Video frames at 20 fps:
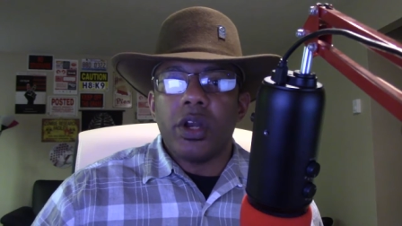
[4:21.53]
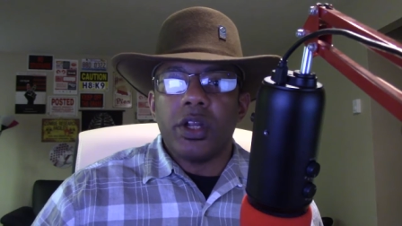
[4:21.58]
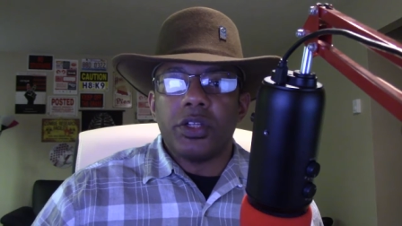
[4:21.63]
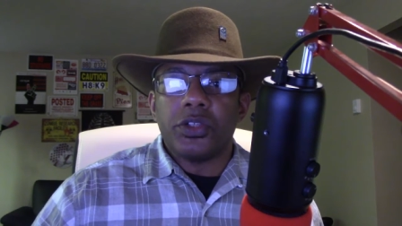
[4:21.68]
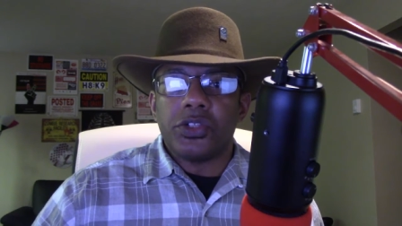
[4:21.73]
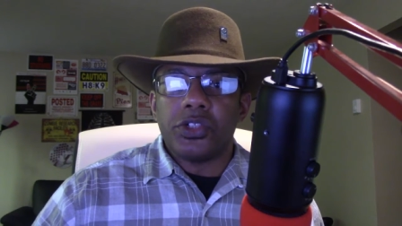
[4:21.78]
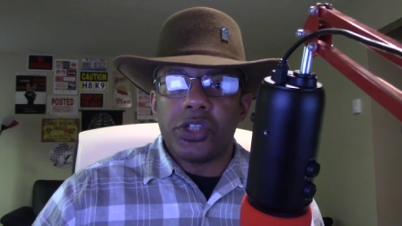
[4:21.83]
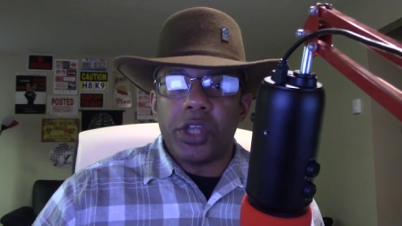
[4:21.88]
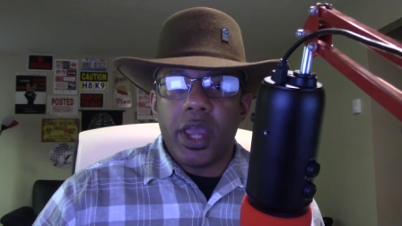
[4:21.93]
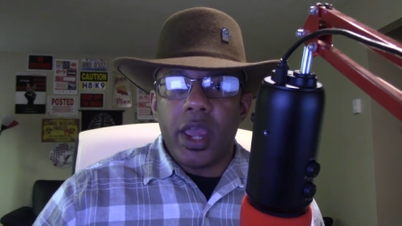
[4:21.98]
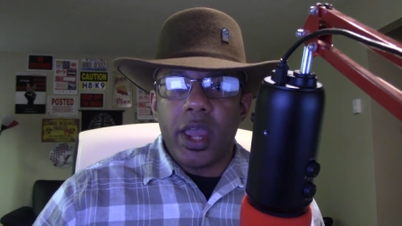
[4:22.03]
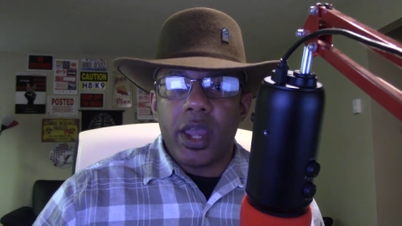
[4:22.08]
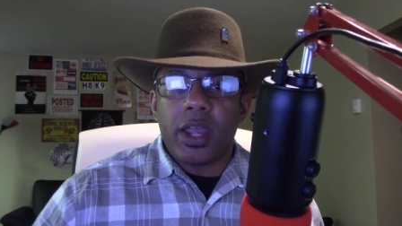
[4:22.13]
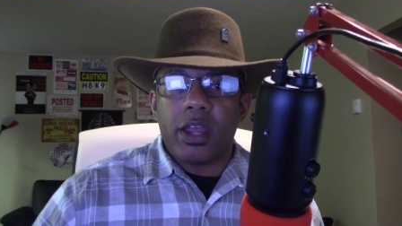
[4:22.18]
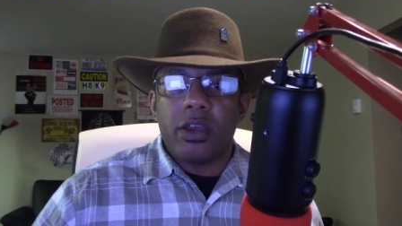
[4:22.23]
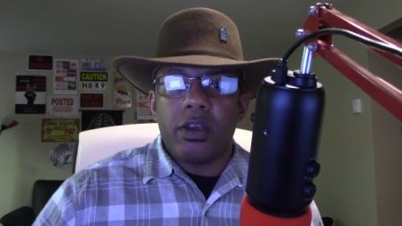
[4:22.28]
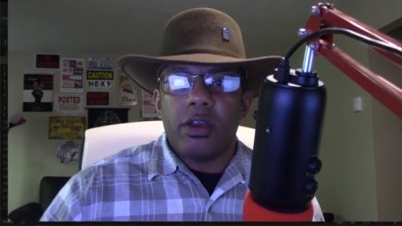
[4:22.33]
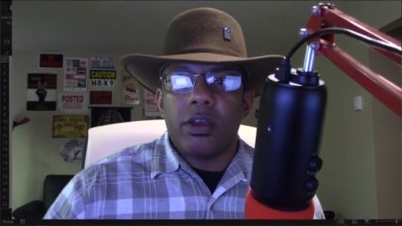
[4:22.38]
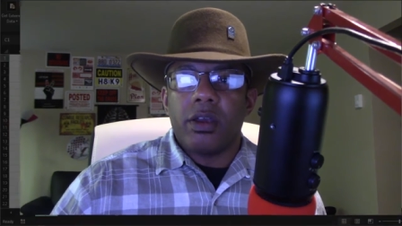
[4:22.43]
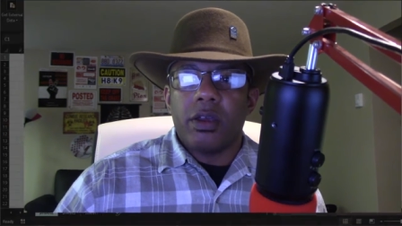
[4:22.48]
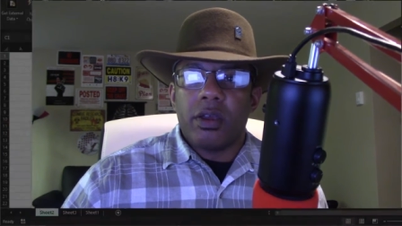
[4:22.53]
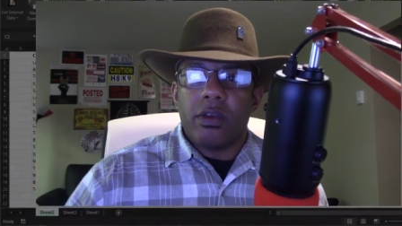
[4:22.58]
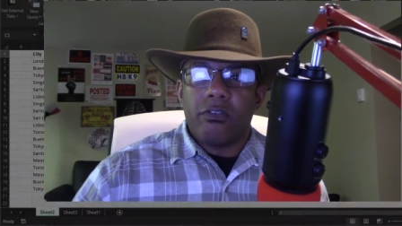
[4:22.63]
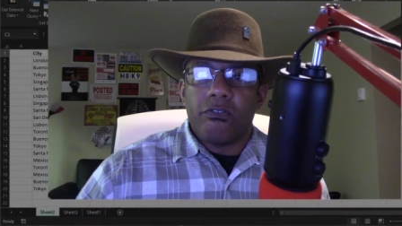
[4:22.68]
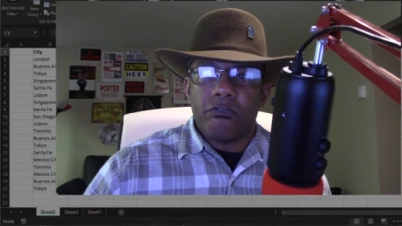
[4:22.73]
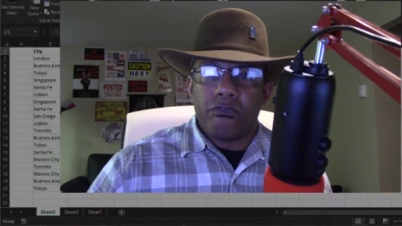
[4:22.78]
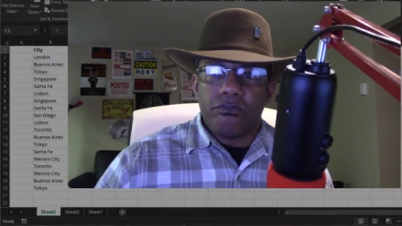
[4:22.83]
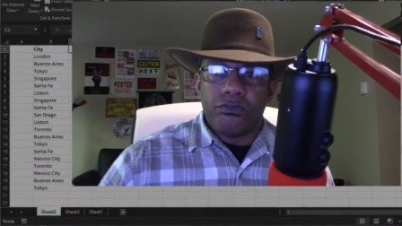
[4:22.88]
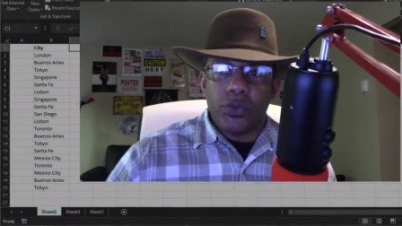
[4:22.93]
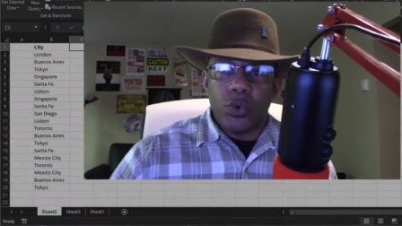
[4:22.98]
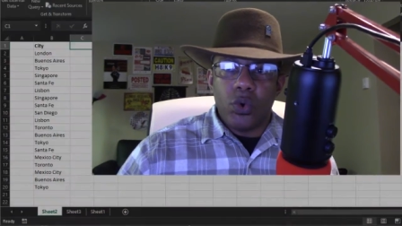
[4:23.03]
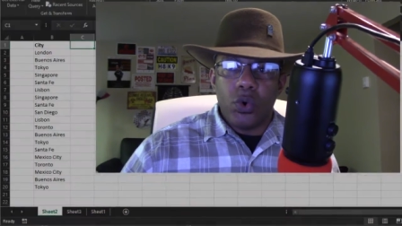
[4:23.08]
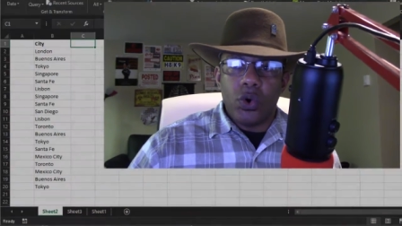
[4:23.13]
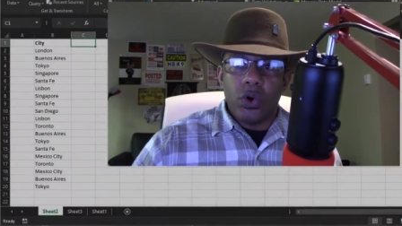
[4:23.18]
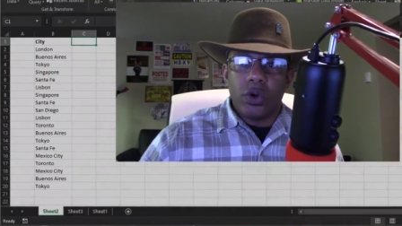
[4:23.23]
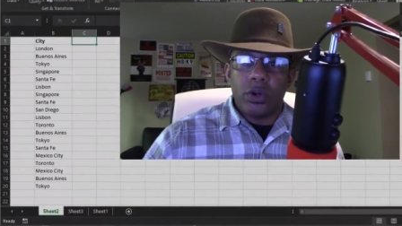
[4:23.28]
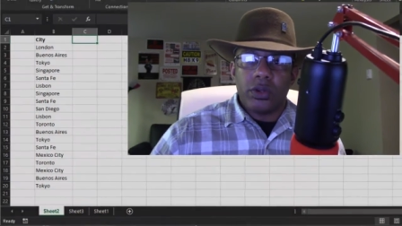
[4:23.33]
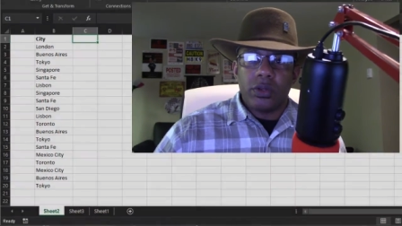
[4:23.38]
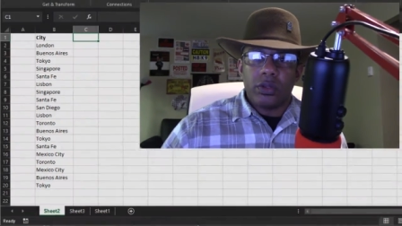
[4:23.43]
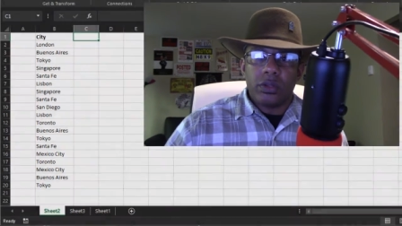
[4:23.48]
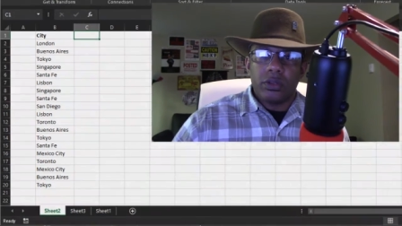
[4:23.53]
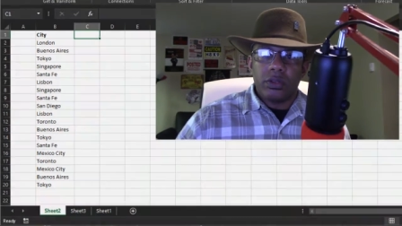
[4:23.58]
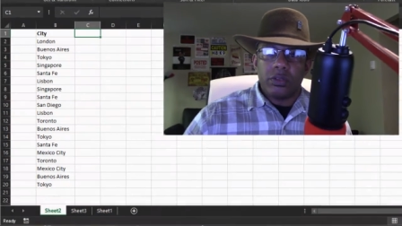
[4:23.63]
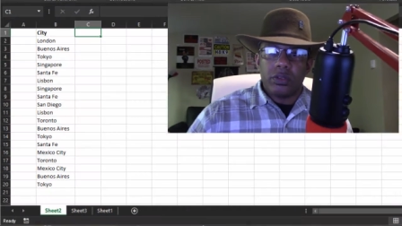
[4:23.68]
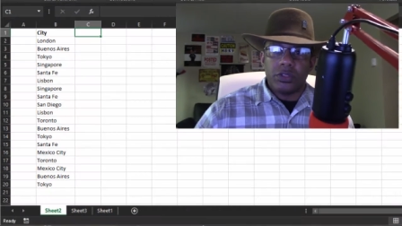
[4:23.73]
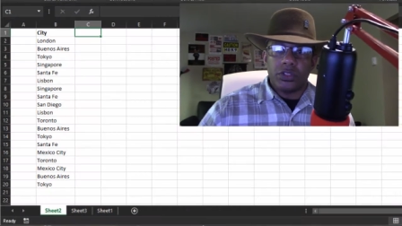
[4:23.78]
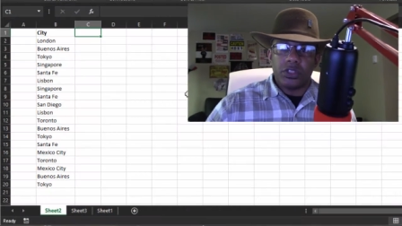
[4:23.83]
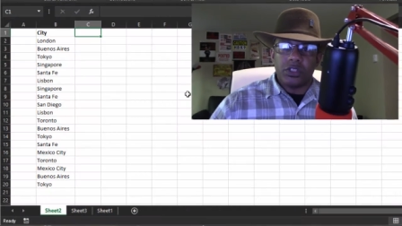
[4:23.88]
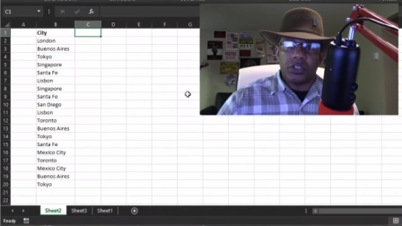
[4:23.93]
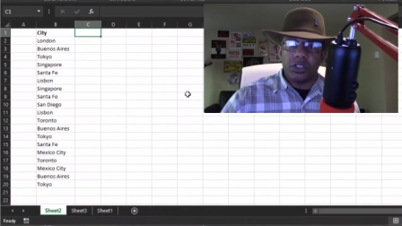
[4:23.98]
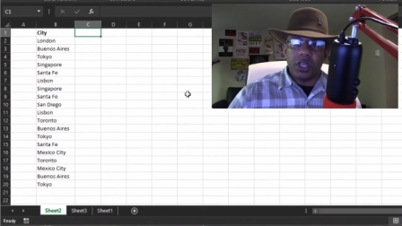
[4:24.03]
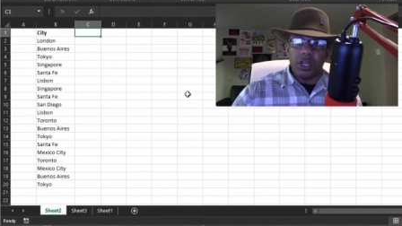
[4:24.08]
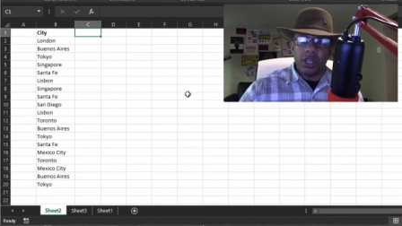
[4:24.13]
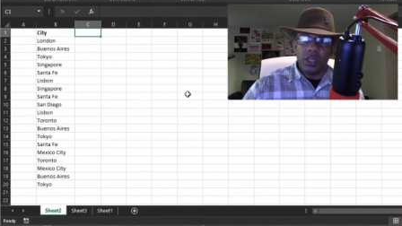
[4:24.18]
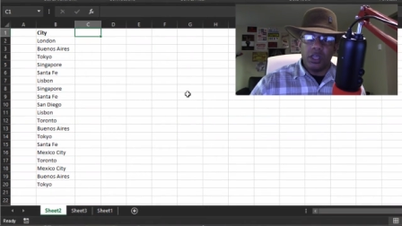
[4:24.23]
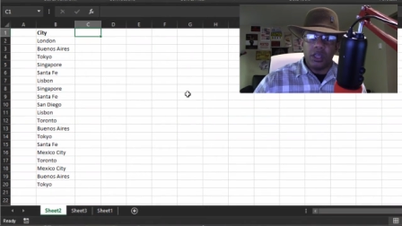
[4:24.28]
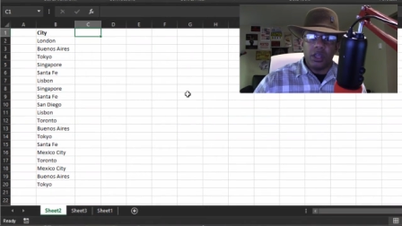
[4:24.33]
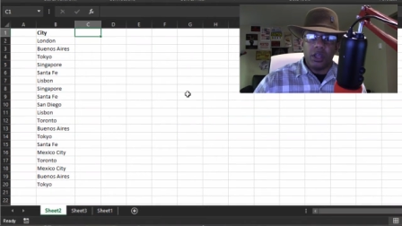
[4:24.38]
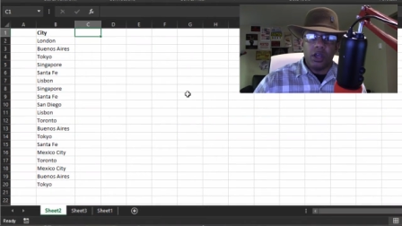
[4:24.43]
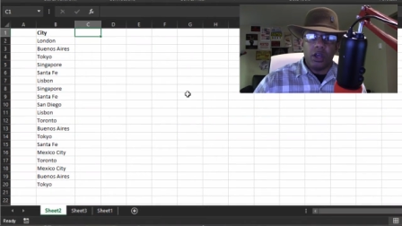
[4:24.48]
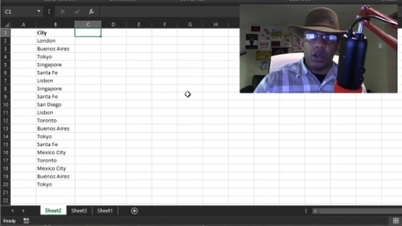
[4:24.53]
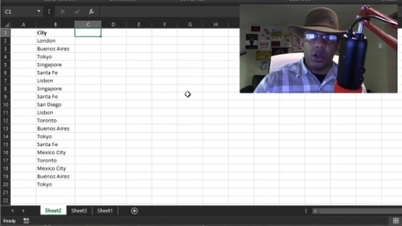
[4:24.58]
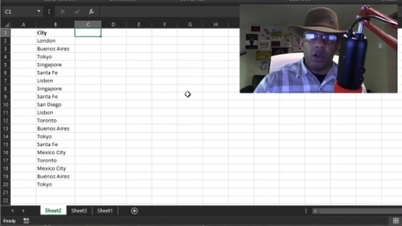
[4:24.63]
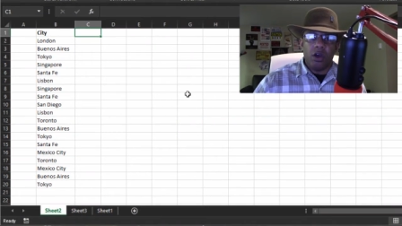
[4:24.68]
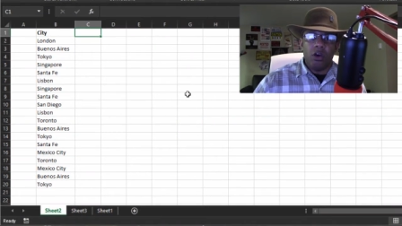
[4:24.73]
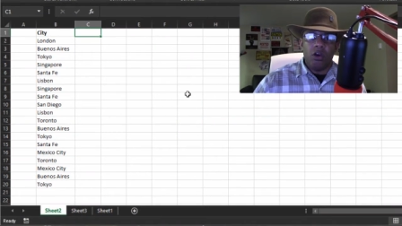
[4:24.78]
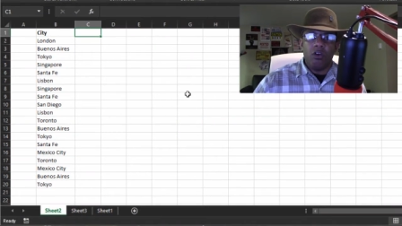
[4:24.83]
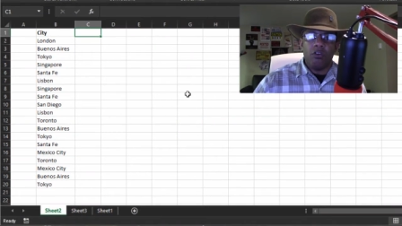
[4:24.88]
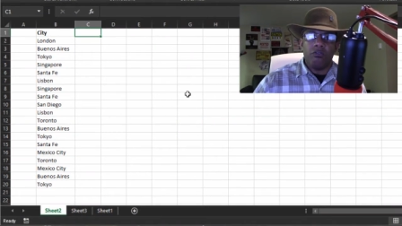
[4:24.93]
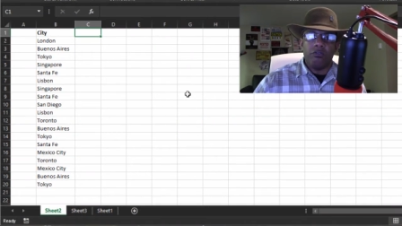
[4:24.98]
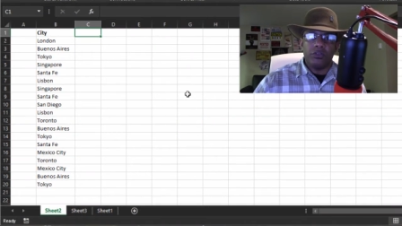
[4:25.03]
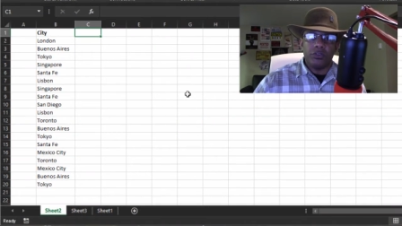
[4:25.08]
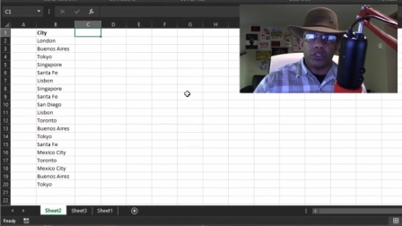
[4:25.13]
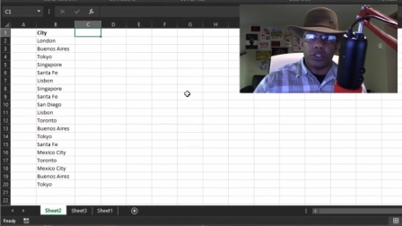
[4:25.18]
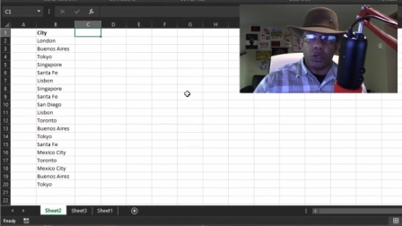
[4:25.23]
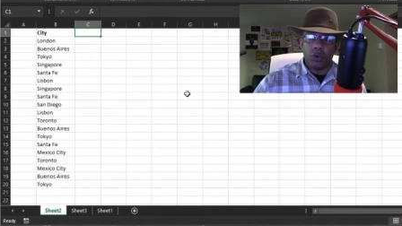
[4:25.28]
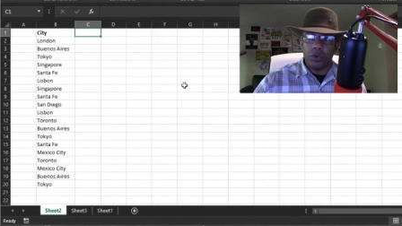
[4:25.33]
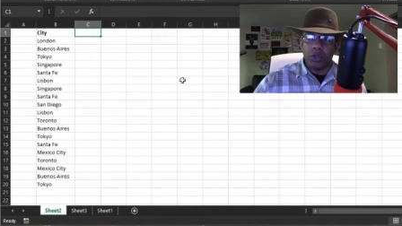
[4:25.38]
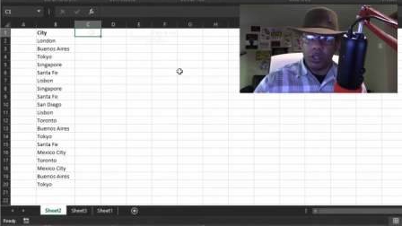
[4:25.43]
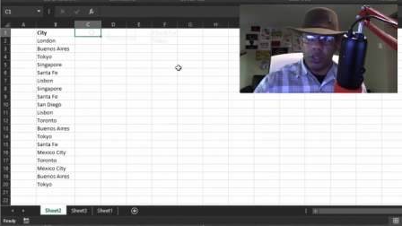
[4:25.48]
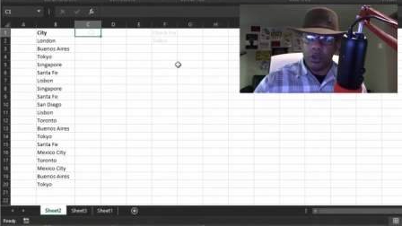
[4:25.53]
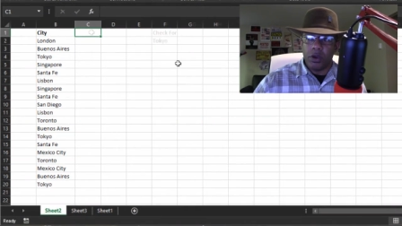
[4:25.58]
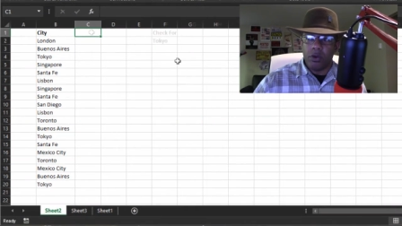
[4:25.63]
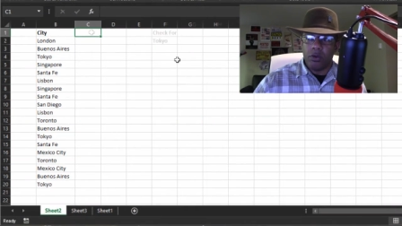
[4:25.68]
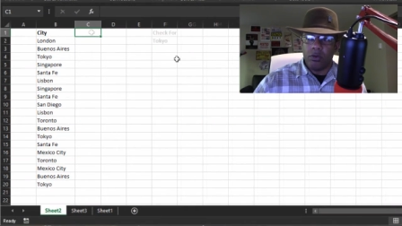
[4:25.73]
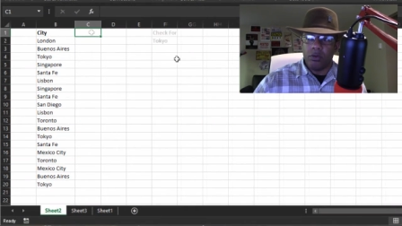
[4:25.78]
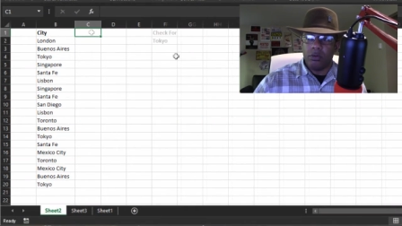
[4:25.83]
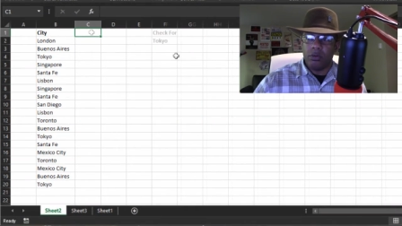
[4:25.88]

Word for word: to check for the city of Tokyo